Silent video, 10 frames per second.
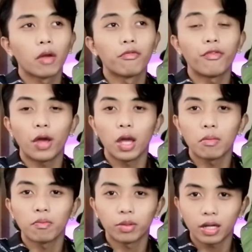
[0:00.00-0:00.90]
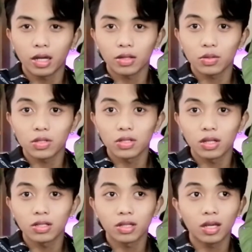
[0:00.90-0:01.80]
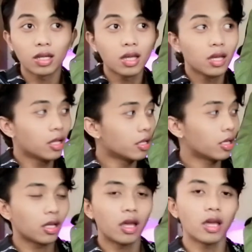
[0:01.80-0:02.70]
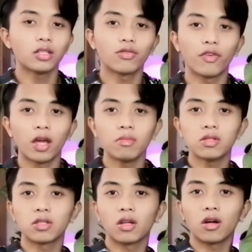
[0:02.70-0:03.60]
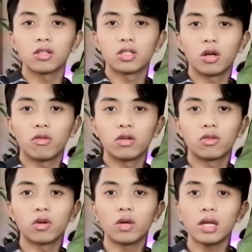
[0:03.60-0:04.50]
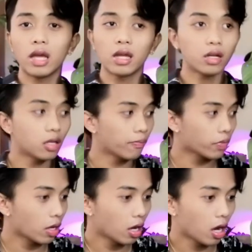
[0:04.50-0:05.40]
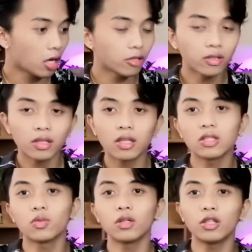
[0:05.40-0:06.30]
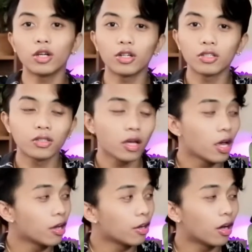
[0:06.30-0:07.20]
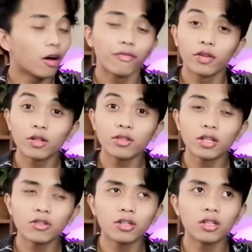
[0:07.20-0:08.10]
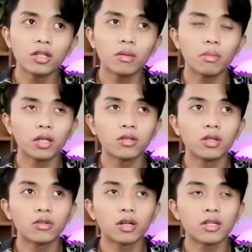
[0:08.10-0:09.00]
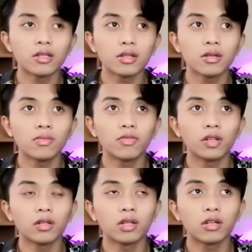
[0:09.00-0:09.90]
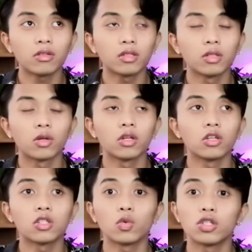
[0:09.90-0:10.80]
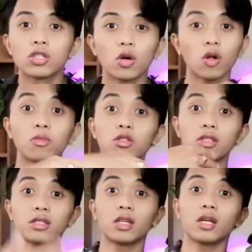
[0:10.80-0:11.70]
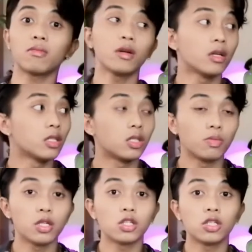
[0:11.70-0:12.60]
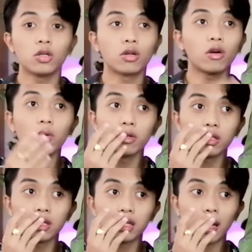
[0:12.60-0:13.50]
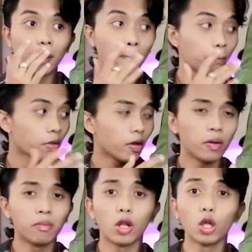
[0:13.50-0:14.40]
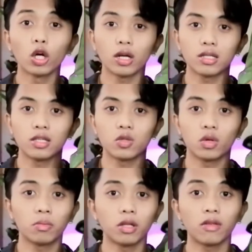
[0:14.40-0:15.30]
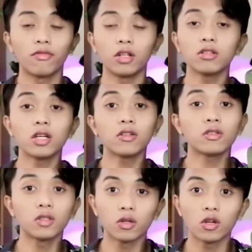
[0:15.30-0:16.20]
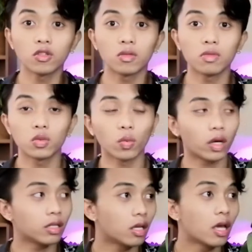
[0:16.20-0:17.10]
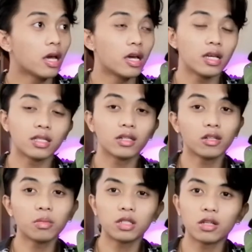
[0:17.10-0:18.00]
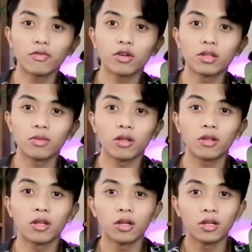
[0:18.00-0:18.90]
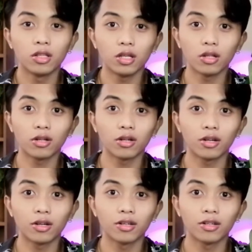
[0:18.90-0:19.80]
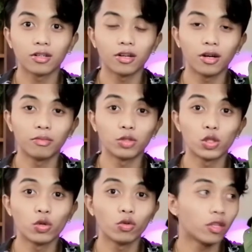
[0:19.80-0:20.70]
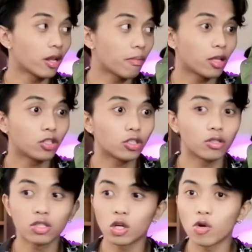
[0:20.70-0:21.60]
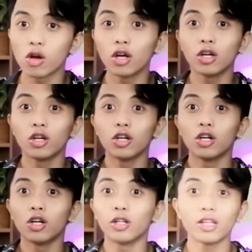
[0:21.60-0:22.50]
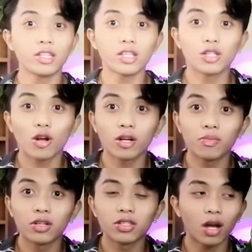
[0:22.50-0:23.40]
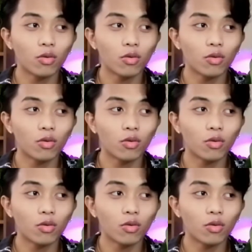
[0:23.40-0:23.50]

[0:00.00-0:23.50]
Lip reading: fame plants, let's say. Like, its fame is slowly growing, and other than this one, there's Philodendron Melanochrysum, Philodendron Glorious, which is almost the same species or almost the same look as this one, but Philodendron Gloriosum is a little bit different than the other two that I mentioned. So let's get started because I